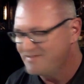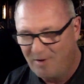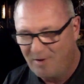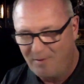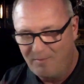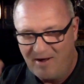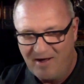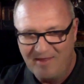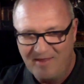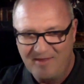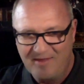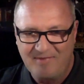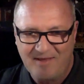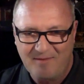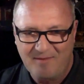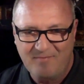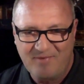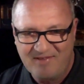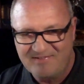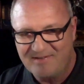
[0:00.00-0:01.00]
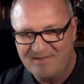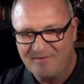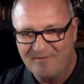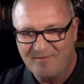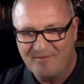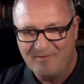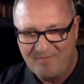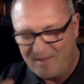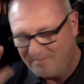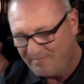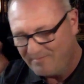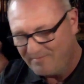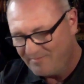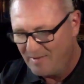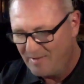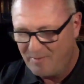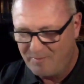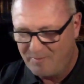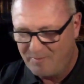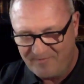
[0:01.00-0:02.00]
Just don't bother me. I'm busy
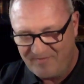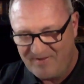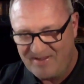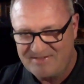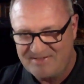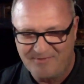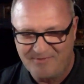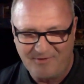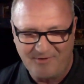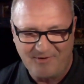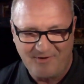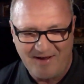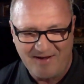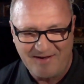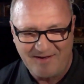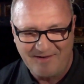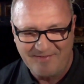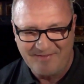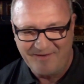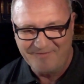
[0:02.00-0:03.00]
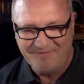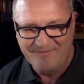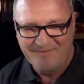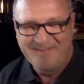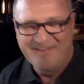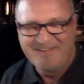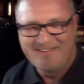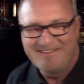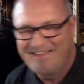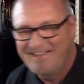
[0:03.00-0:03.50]
I'm a professor, for crying out loud.